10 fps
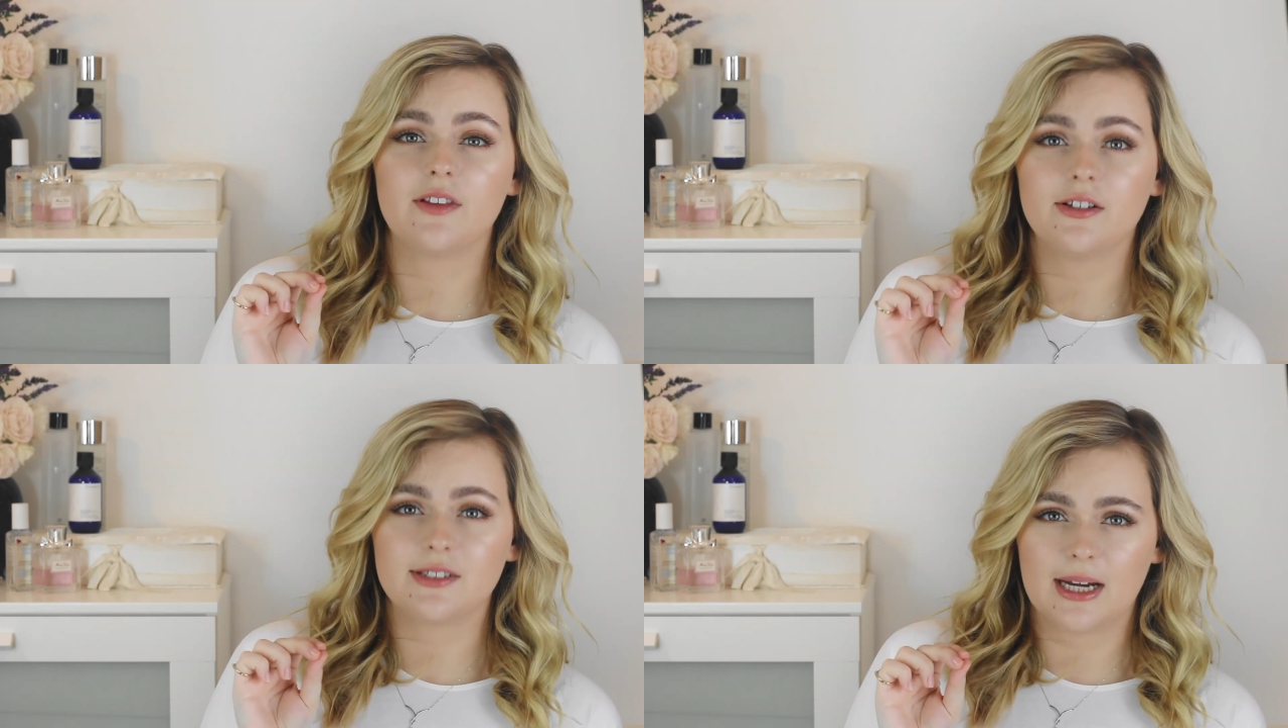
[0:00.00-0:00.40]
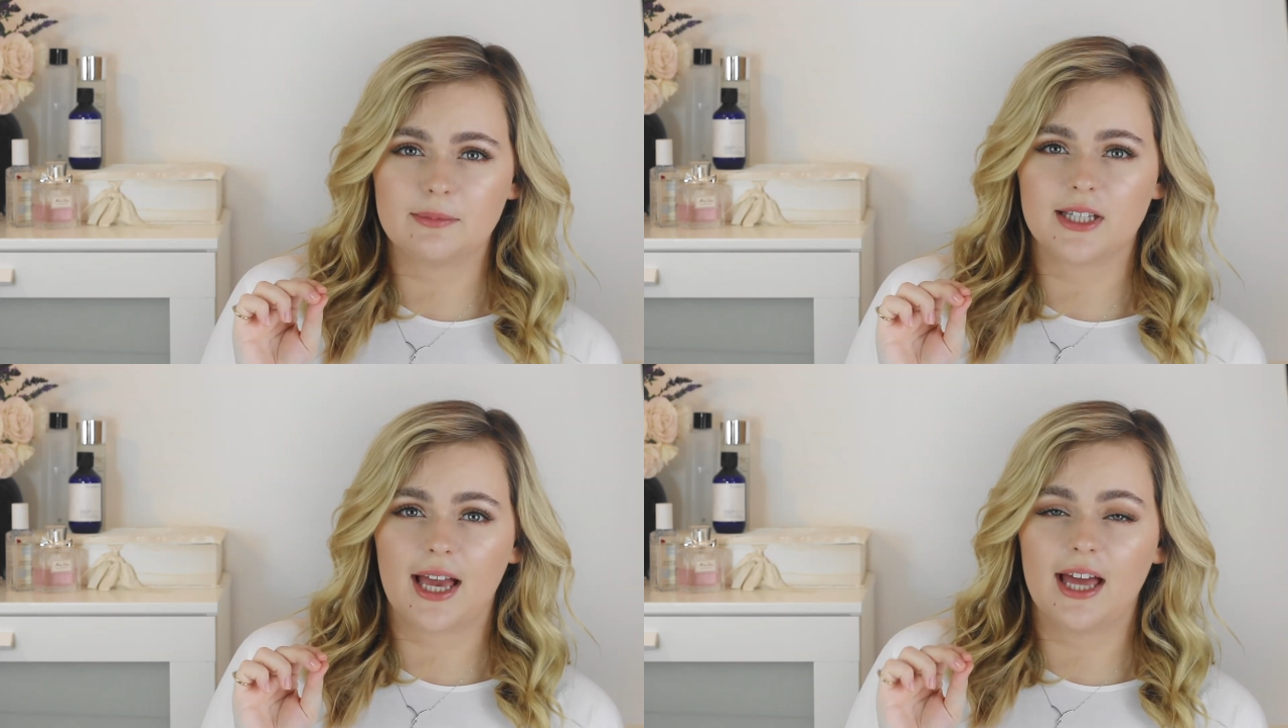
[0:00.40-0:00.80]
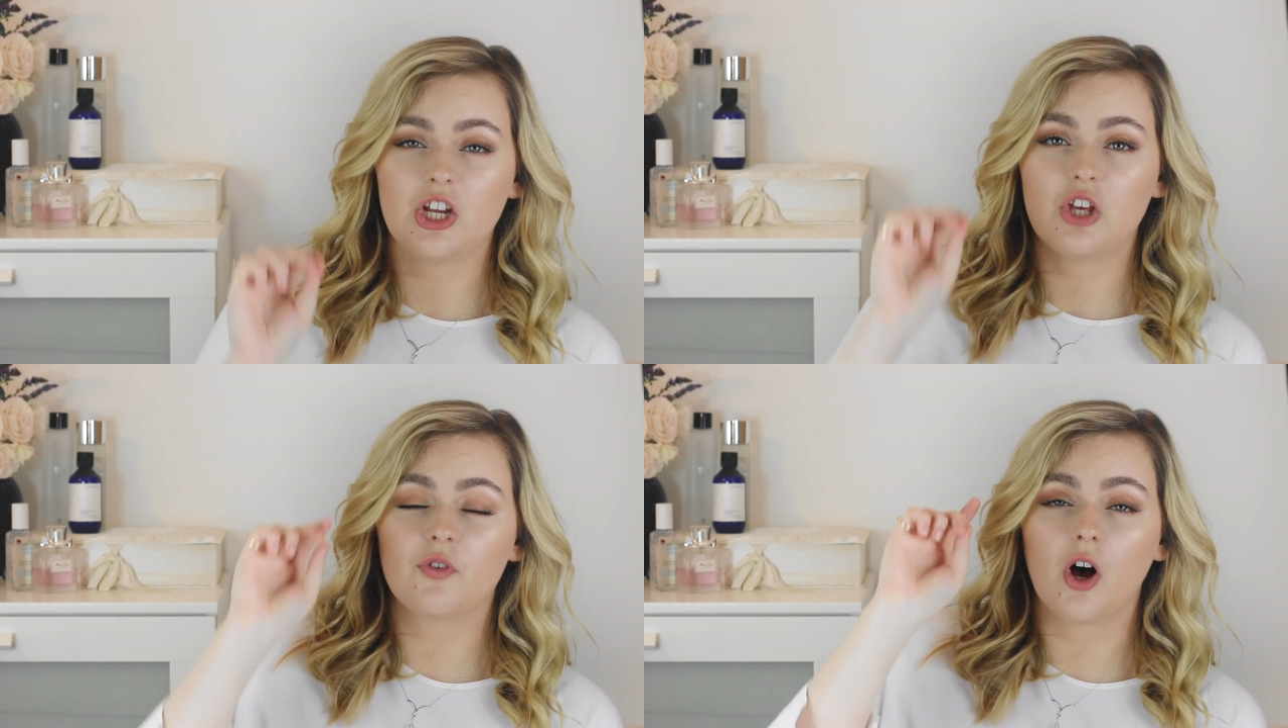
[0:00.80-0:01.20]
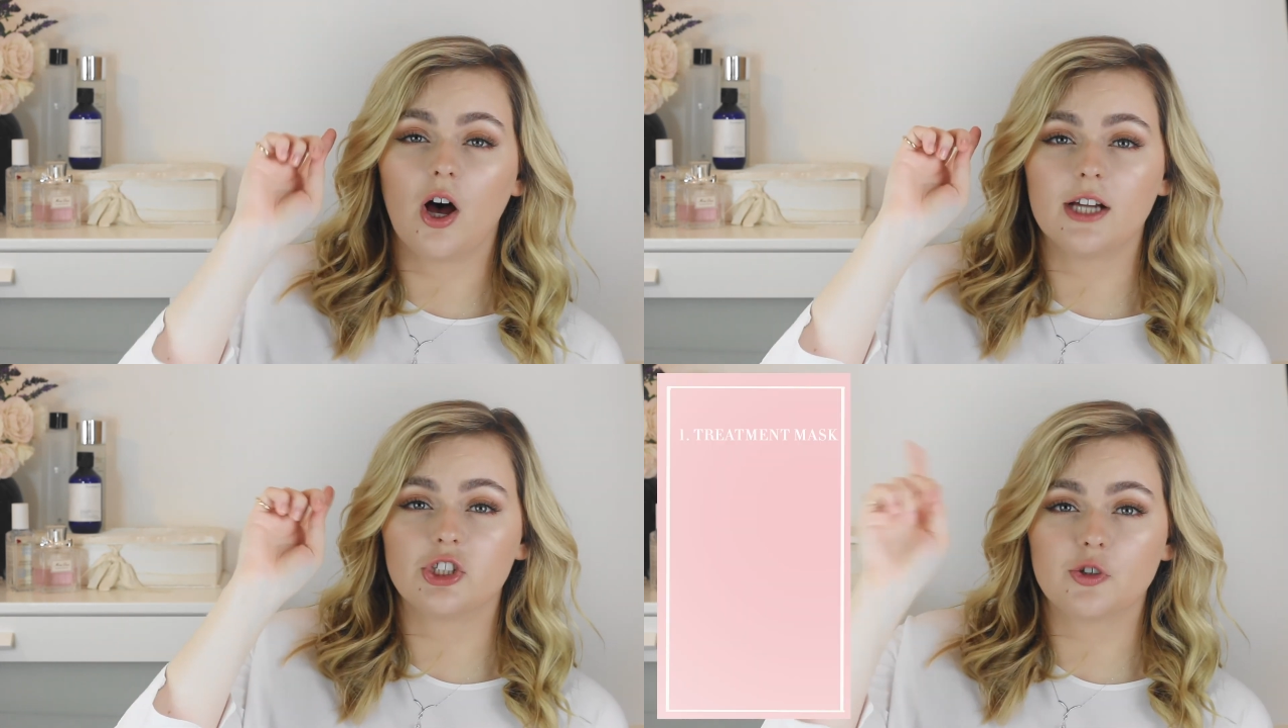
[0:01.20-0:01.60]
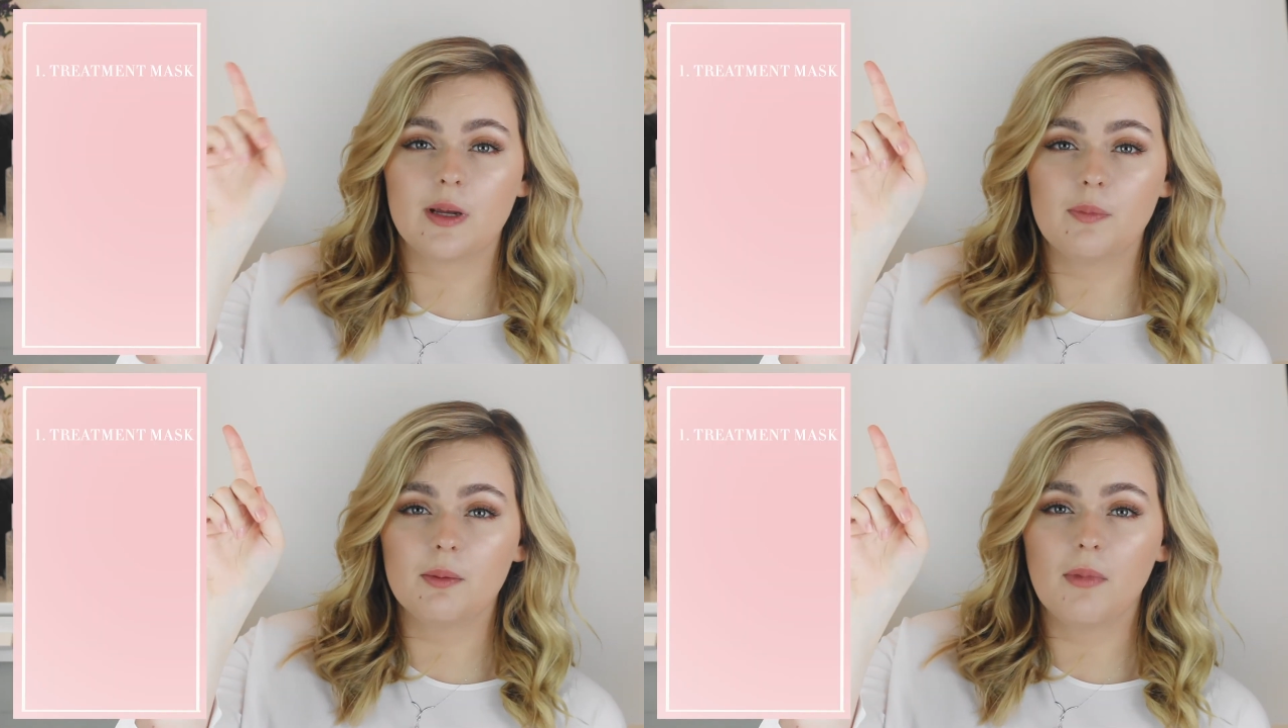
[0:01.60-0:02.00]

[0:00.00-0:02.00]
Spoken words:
those steps again, you've got a treatment